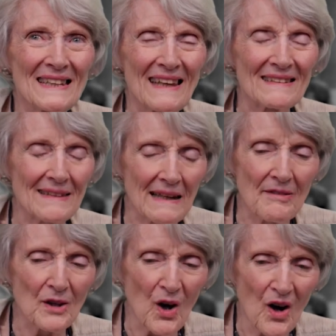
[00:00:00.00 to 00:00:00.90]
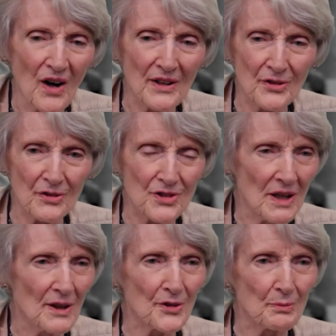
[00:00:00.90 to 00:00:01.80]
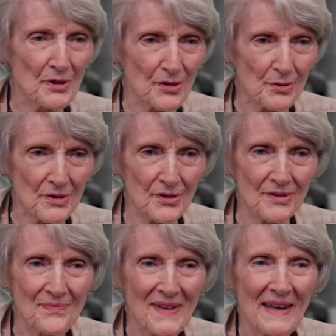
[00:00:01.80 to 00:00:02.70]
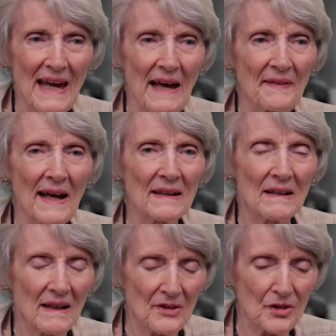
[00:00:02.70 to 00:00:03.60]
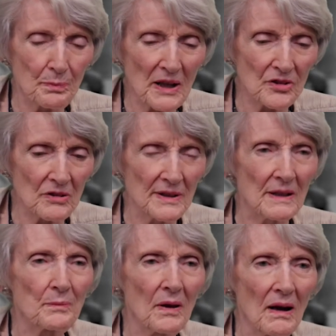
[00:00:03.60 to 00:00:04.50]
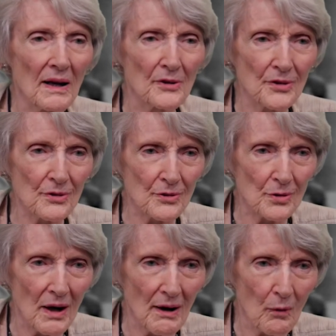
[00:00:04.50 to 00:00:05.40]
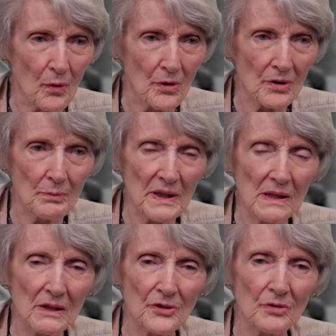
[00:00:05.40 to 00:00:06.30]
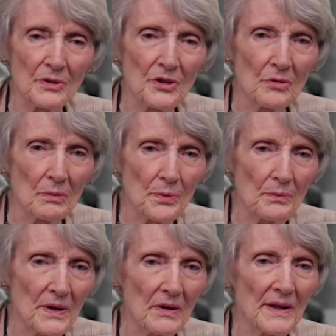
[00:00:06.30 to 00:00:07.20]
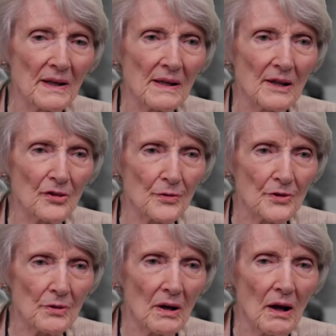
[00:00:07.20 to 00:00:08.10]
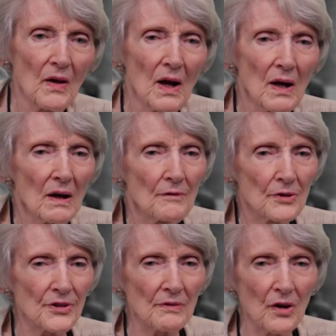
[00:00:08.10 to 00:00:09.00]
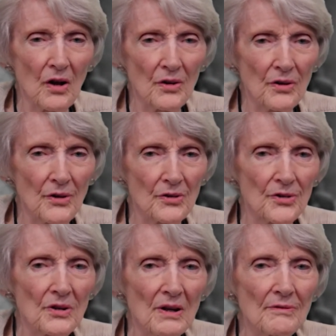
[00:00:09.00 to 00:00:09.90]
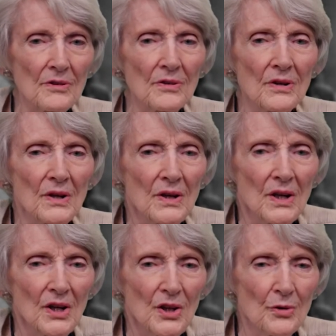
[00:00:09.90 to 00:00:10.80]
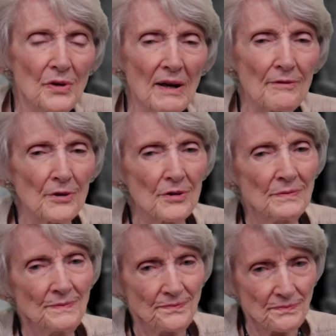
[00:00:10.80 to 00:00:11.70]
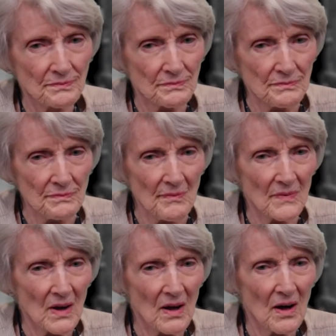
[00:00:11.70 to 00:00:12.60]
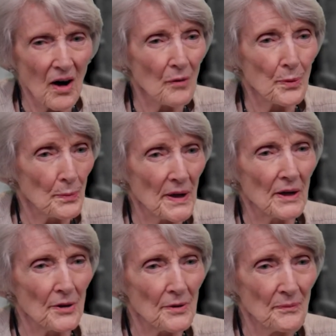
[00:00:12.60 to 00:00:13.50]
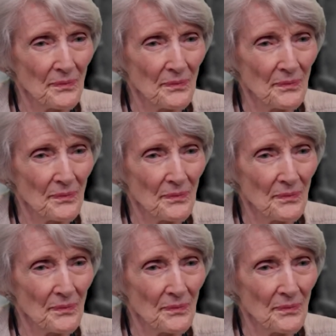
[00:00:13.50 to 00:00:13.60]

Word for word: they say the law is a jealous mistress and that especially applies to trial work because when you are preparing a case for trial, first of all, there's never, you never are prepared.